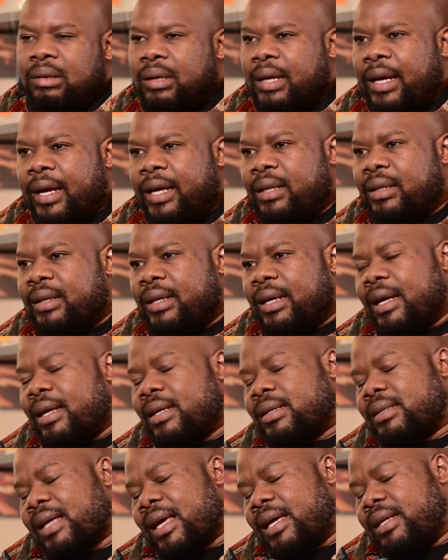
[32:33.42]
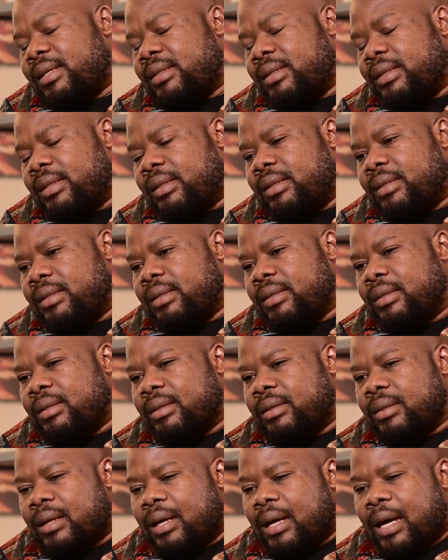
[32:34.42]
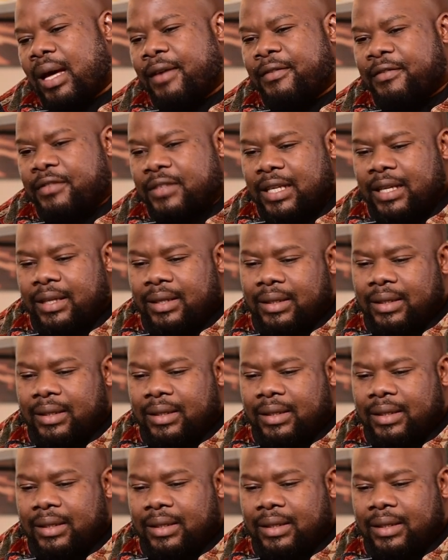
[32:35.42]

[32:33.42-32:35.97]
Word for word: and they're excited after